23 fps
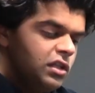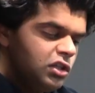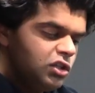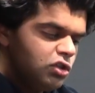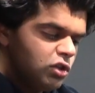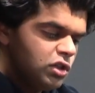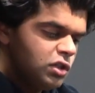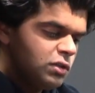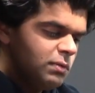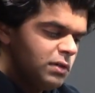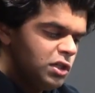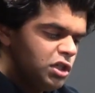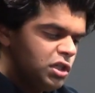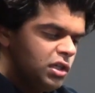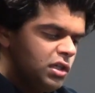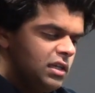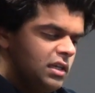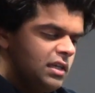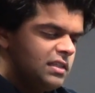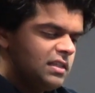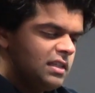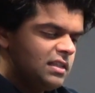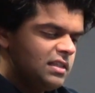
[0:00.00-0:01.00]
The
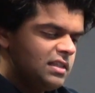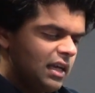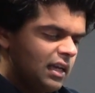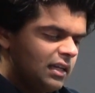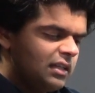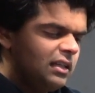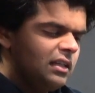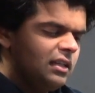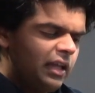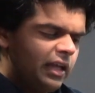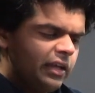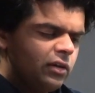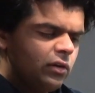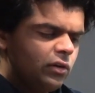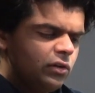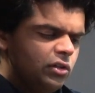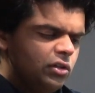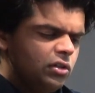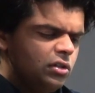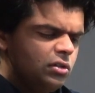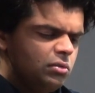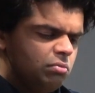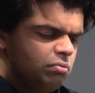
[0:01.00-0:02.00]
transmission is exactly like
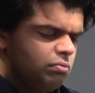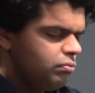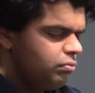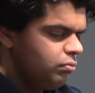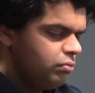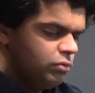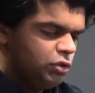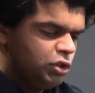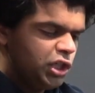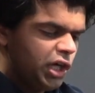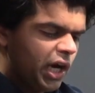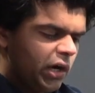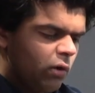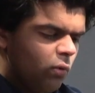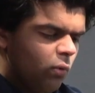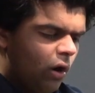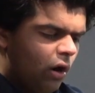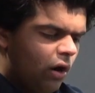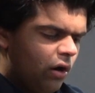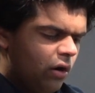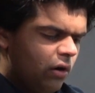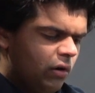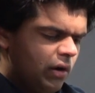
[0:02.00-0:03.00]
on a
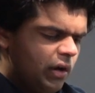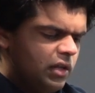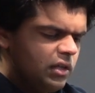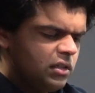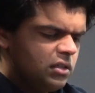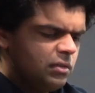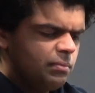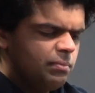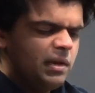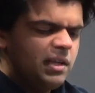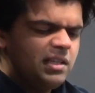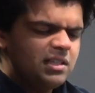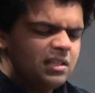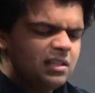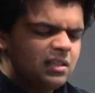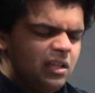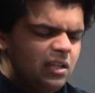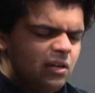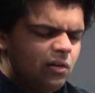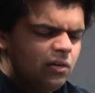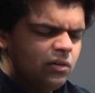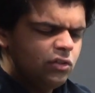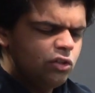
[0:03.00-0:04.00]
Jaguar and
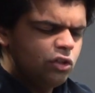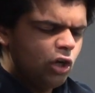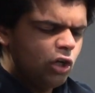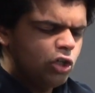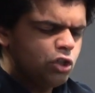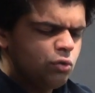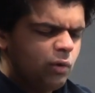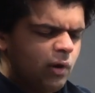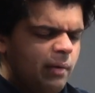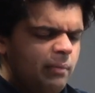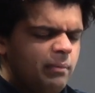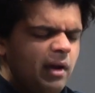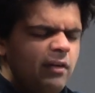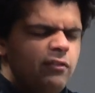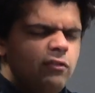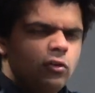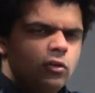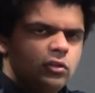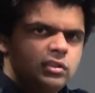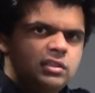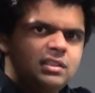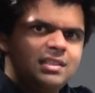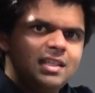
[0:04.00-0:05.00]
basically on Dodge Ram, I've
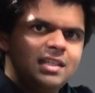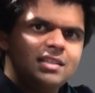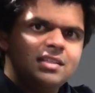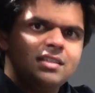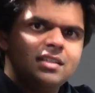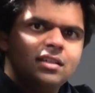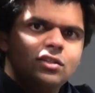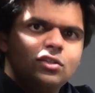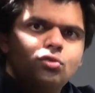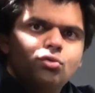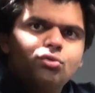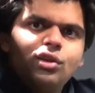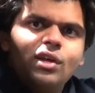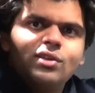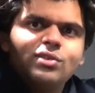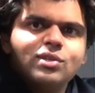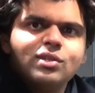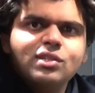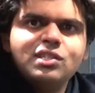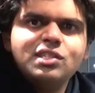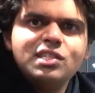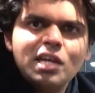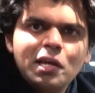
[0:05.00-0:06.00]
noticed since the
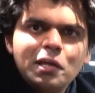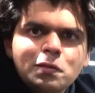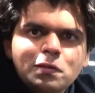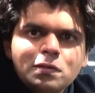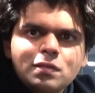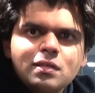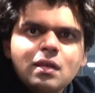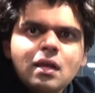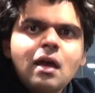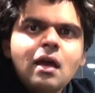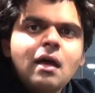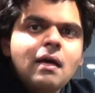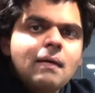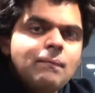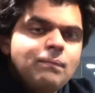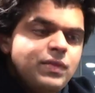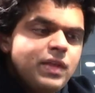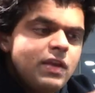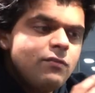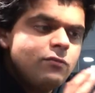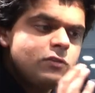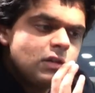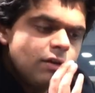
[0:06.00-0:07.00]
2010s,
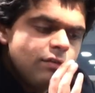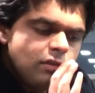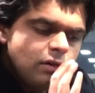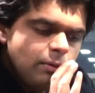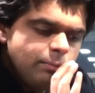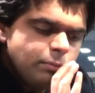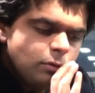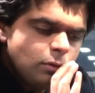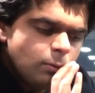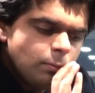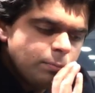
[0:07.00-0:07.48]
they've developed an